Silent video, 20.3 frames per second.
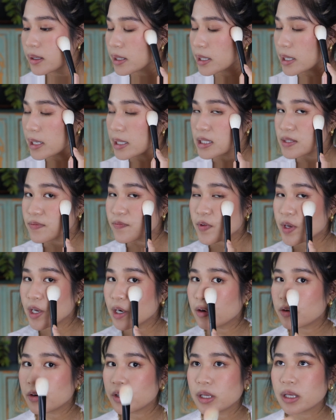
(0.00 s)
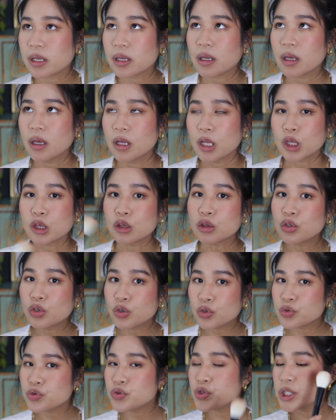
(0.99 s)
it's very
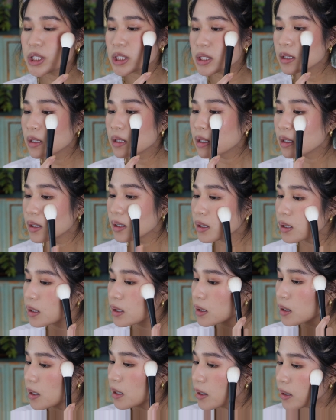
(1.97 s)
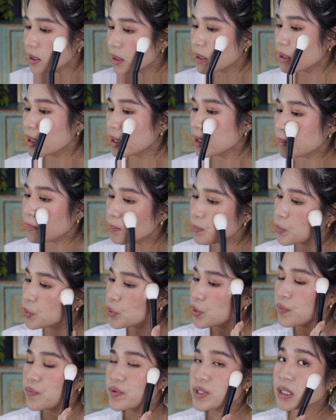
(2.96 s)
loose. It
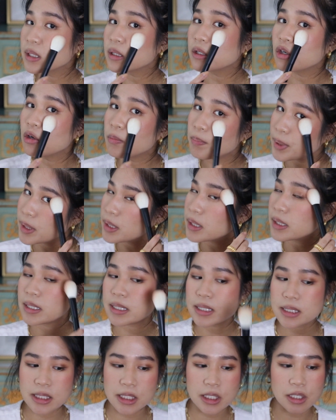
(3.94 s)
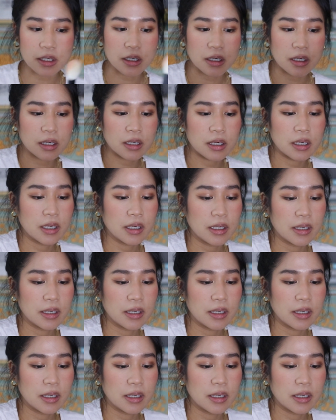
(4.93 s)
moves a little bit easier.